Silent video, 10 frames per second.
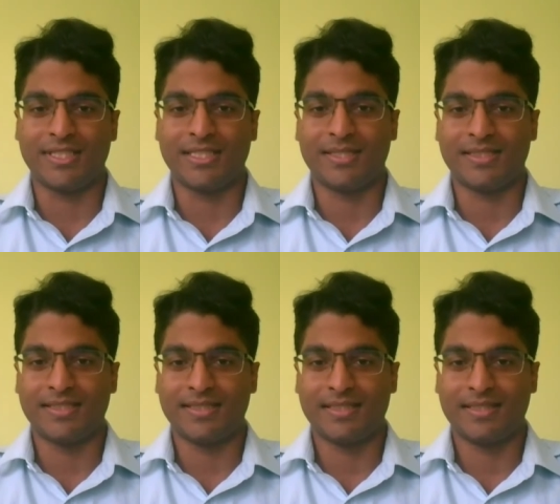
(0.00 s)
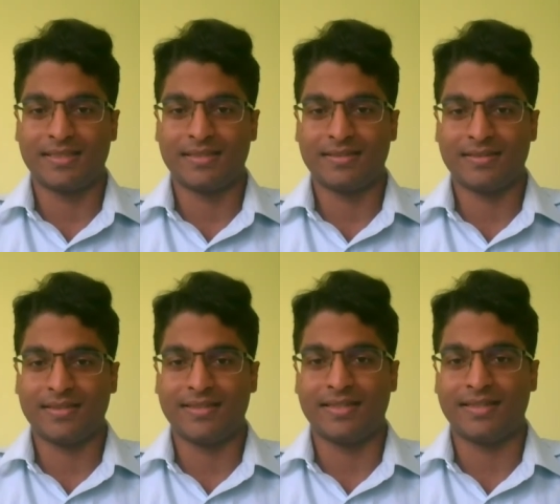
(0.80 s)
response to
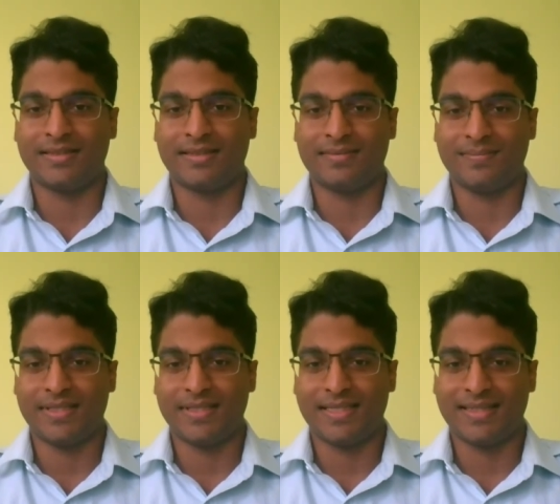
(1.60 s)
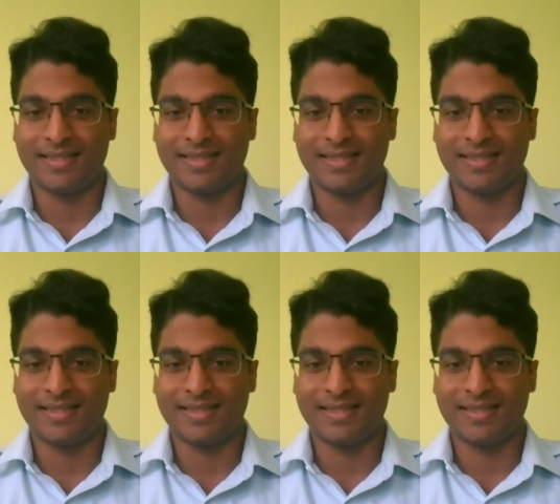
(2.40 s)
corona it's not